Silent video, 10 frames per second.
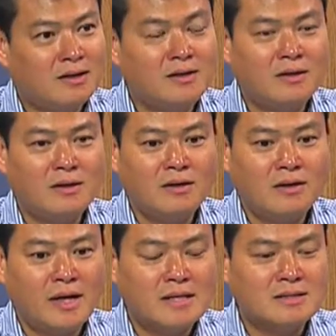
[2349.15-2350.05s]
Either
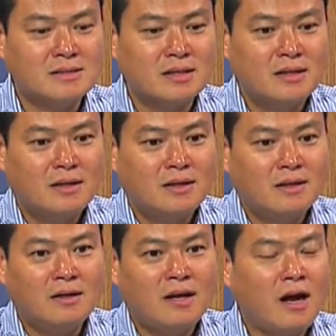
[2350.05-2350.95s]
is
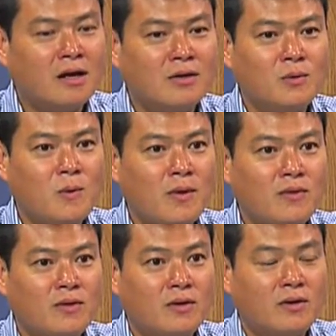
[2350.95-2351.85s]
they're not good
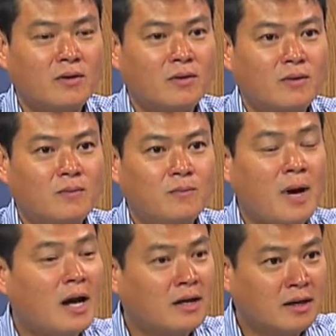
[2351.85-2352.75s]
with their
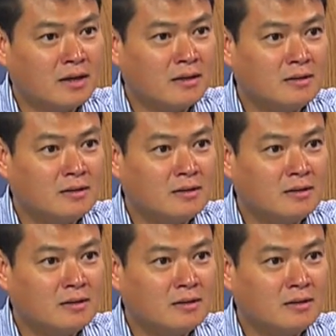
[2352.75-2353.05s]
marketing.